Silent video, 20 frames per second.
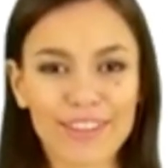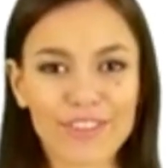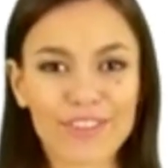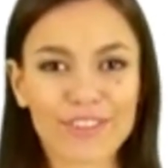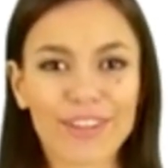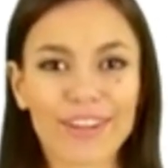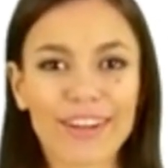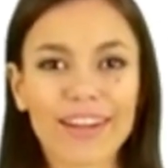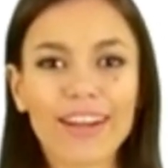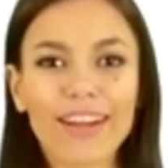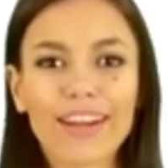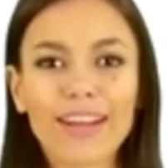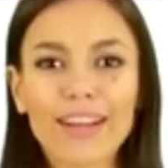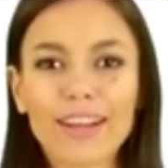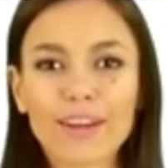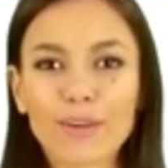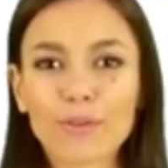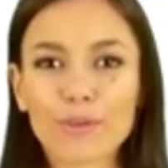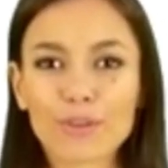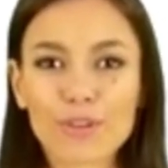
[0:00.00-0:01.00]
Be sure to
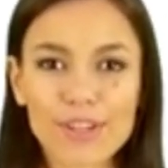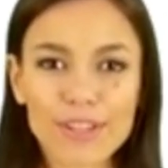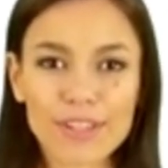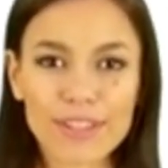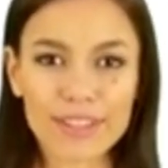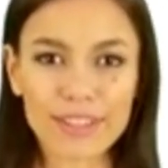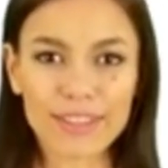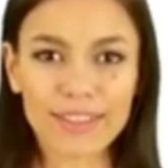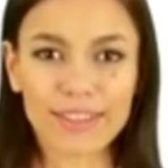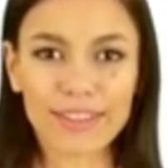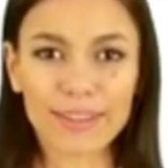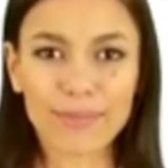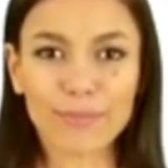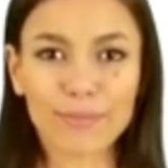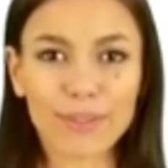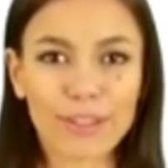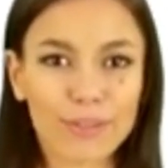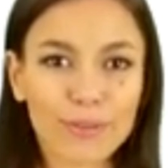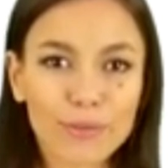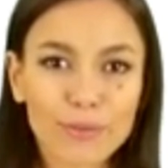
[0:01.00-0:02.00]
have your blood checked
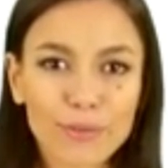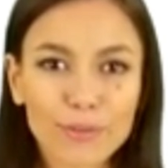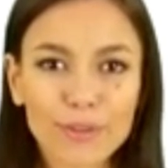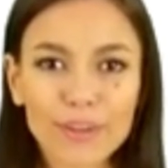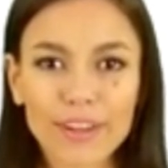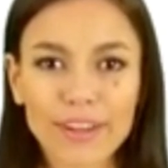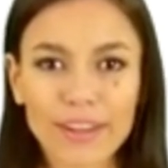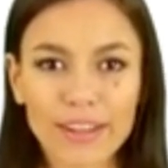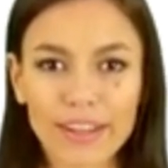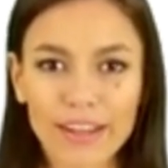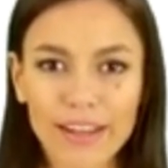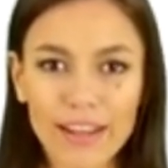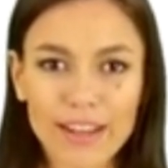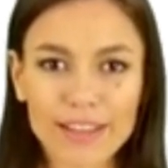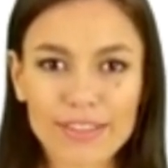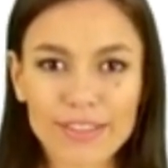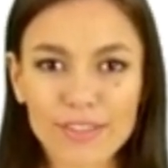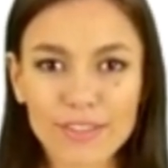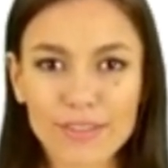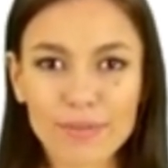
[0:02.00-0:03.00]
regularly.
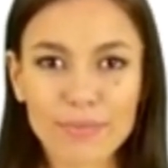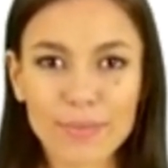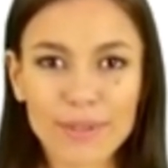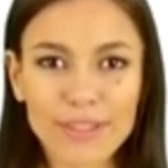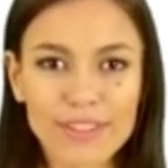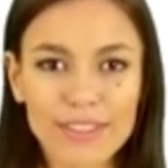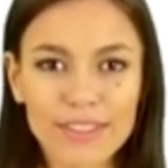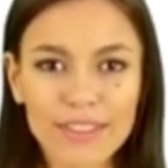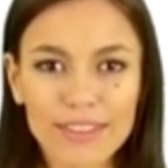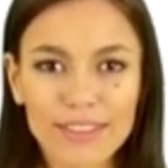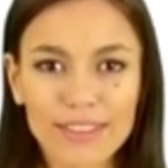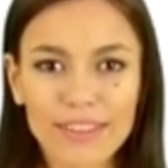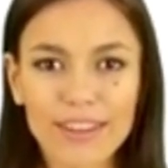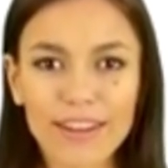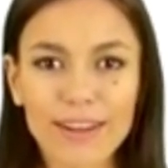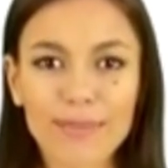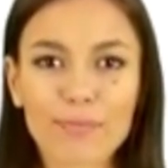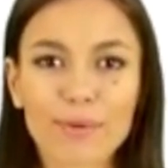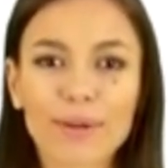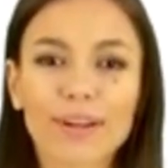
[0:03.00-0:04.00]
The
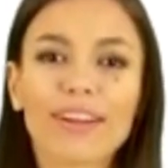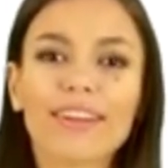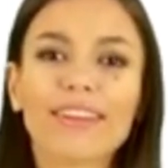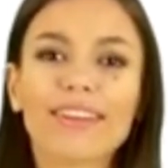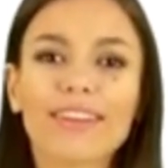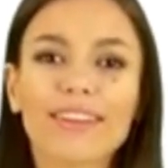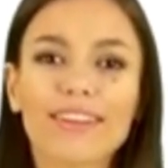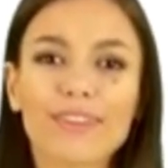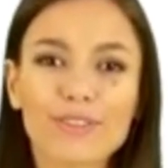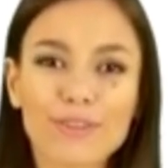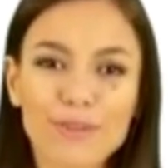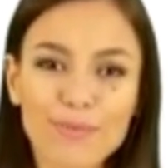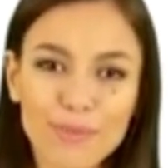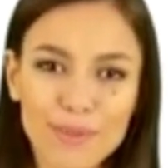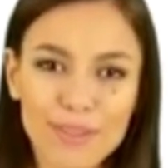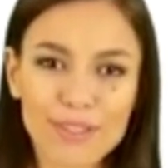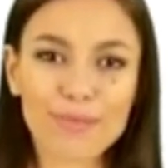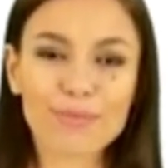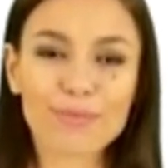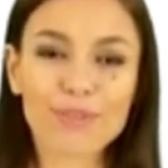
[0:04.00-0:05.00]
dose of your warfarin,
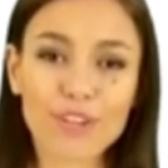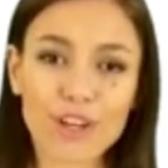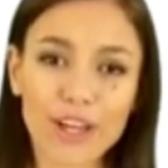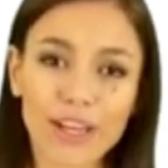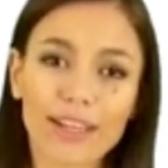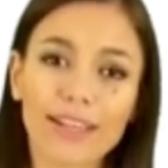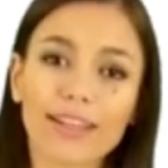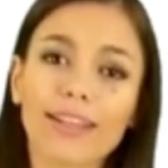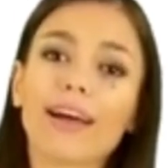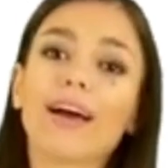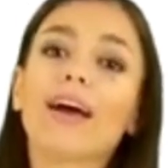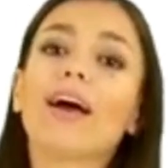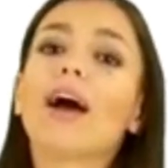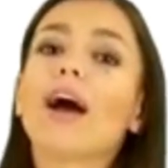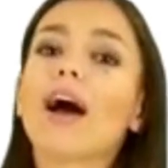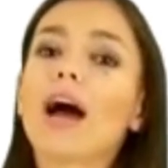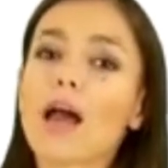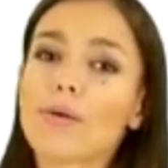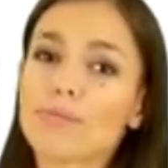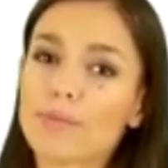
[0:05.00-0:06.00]
Coumadin, might need to
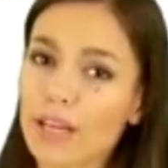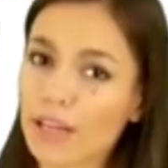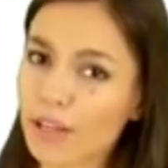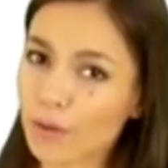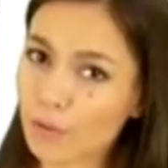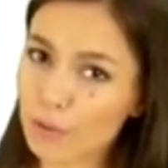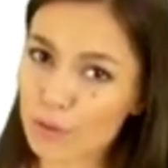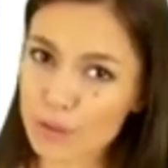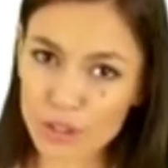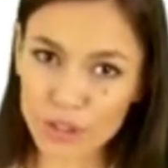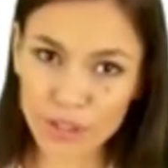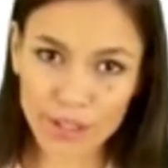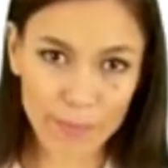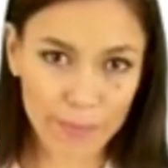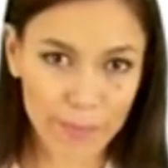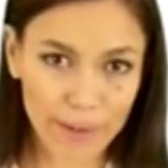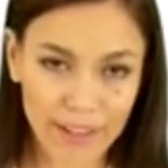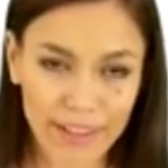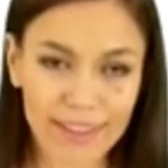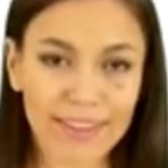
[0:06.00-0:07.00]
be changed.
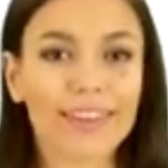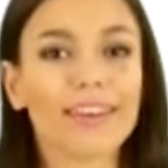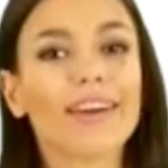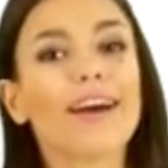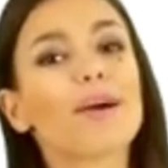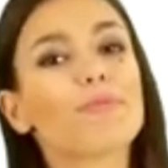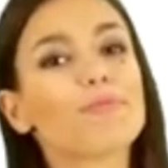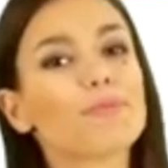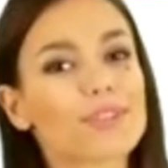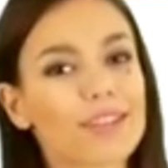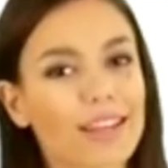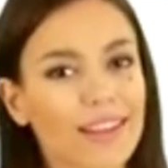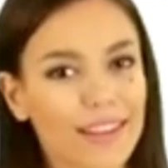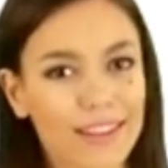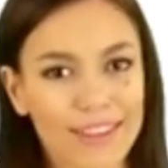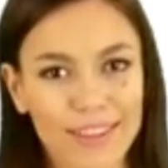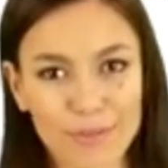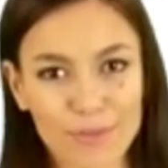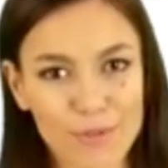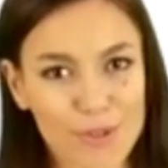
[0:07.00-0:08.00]

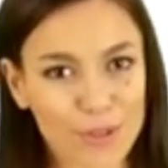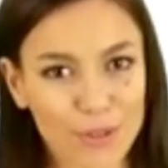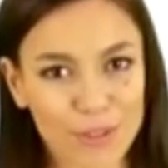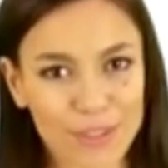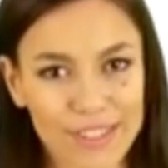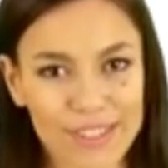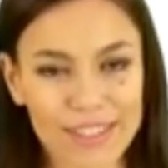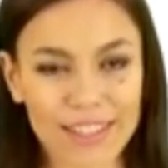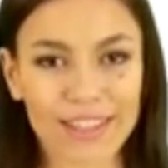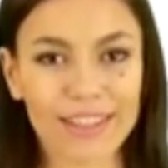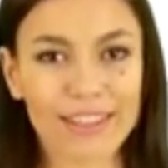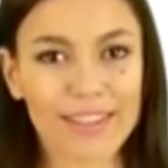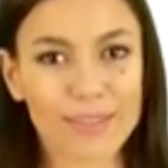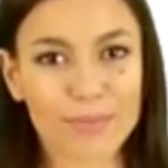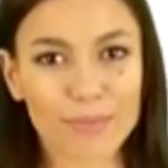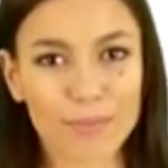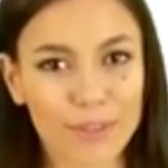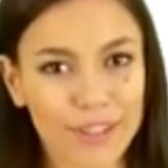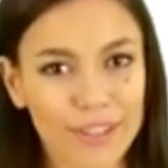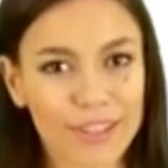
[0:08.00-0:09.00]
Dosing.
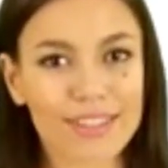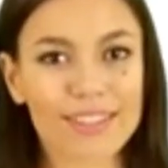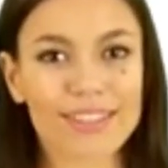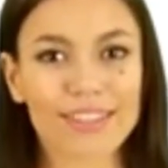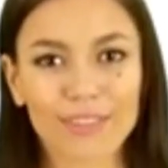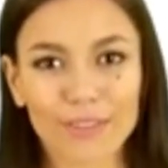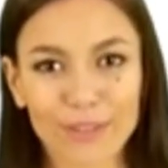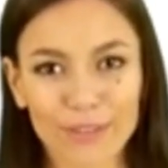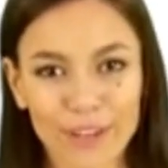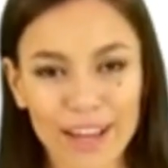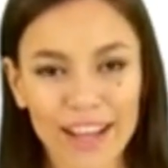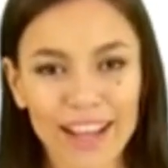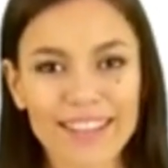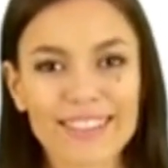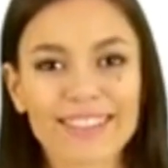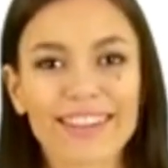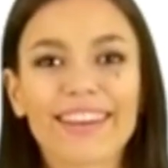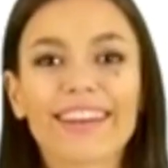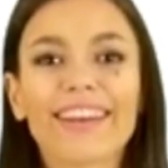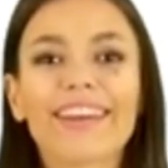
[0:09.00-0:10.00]
The following
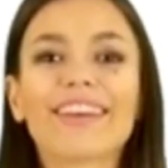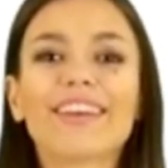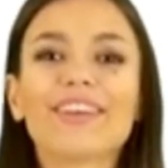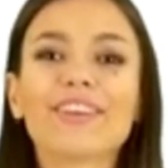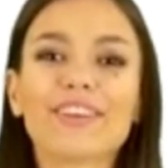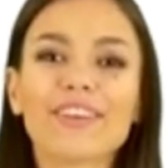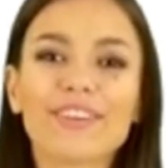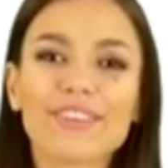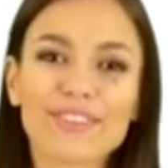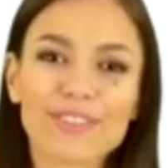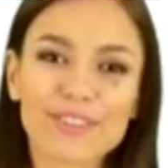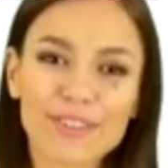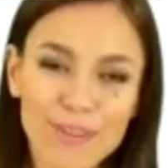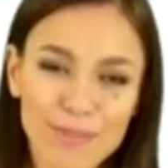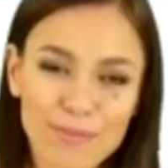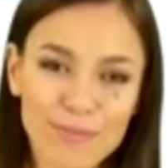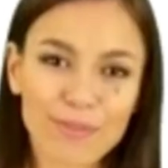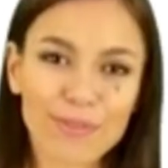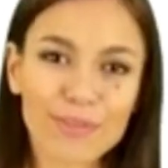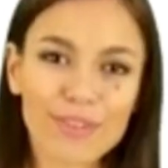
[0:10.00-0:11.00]
doses have been
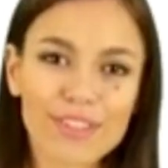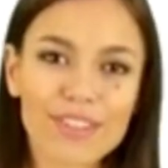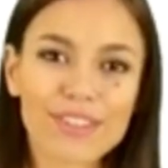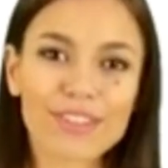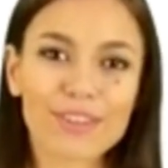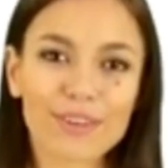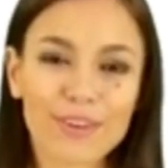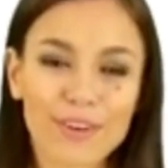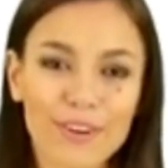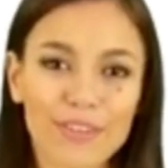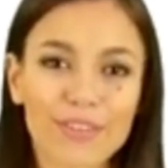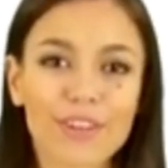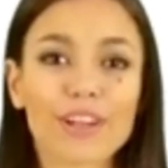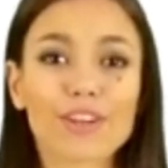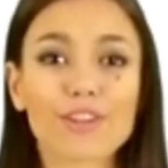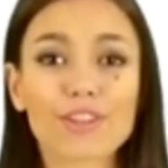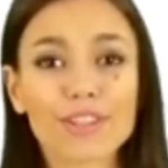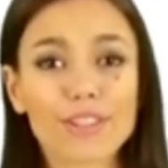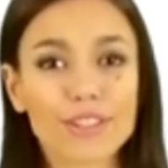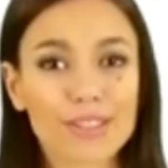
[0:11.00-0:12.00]
studied in scientific
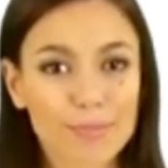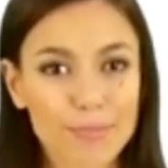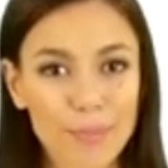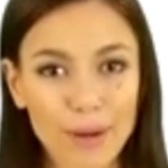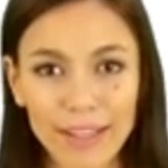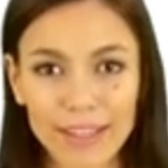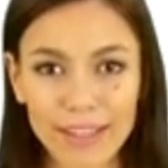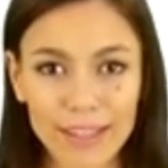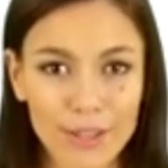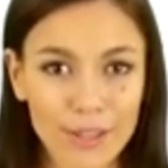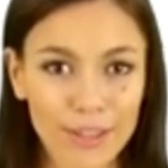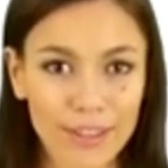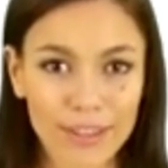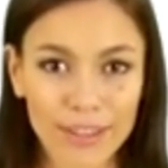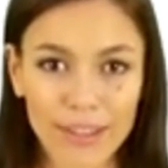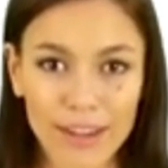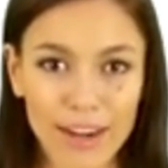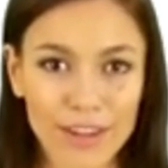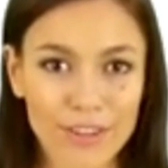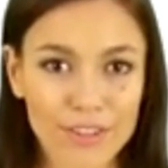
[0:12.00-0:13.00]
research.
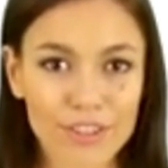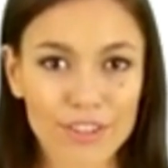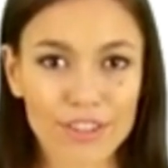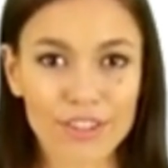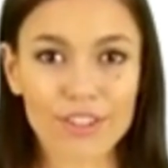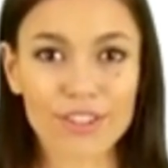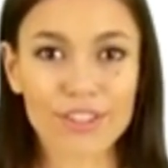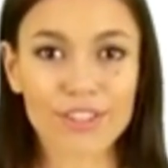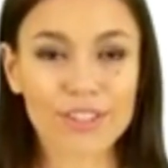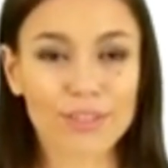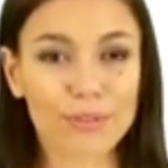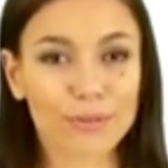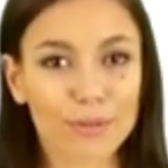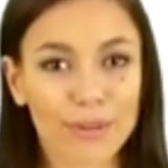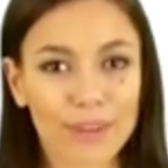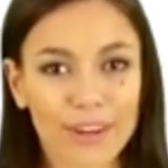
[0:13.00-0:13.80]
By mouth.